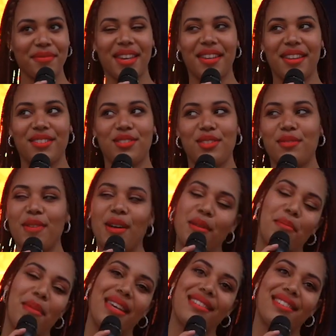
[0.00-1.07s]
and I just felt
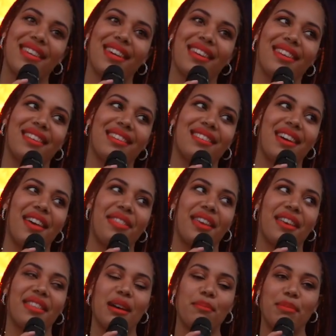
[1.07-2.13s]
amazing, and I
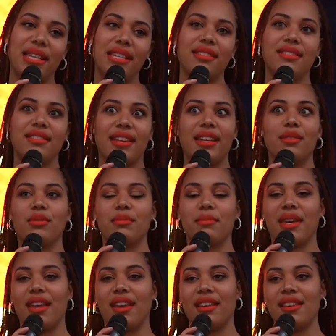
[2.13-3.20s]
think that peace stayed with
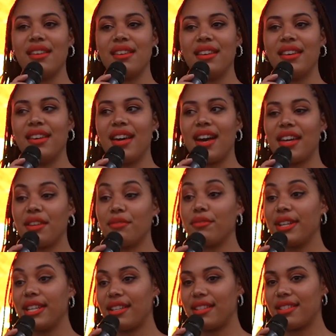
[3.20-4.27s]
me. And I've
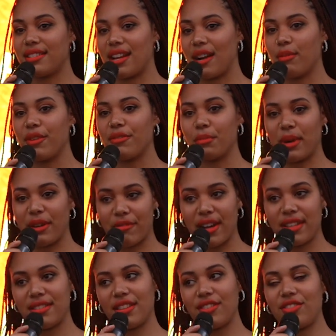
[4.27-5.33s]
realised now over my
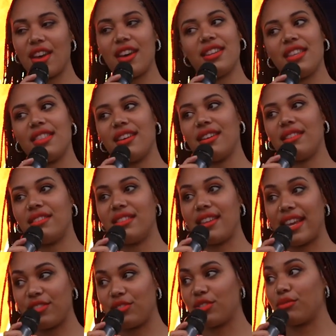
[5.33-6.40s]
writing journey that
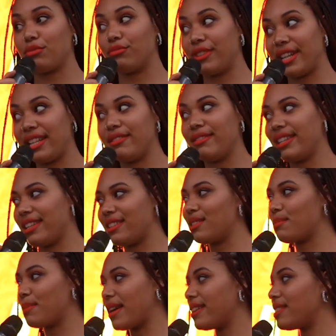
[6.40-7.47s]
nature really, really
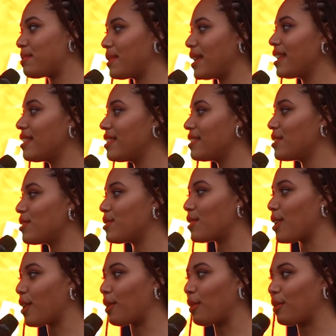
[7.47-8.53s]
inspires me.
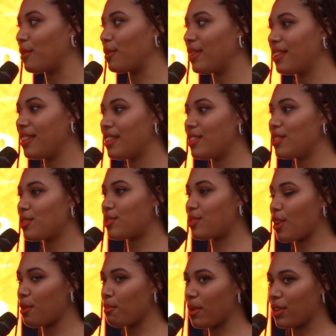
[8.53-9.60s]

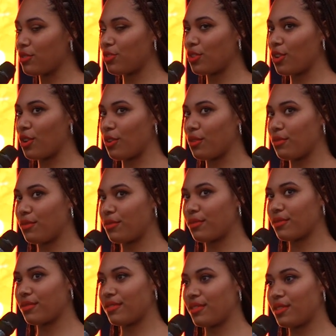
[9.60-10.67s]
So much
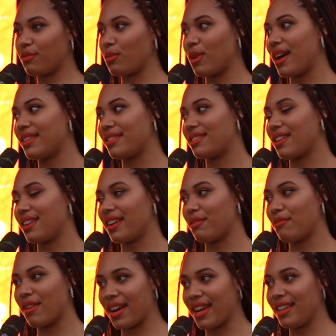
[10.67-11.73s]
of the words that I
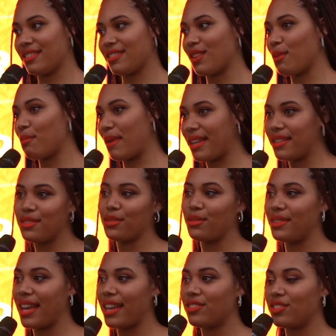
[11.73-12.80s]
write are based
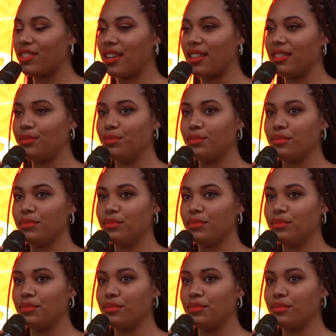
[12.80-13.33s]
on nature.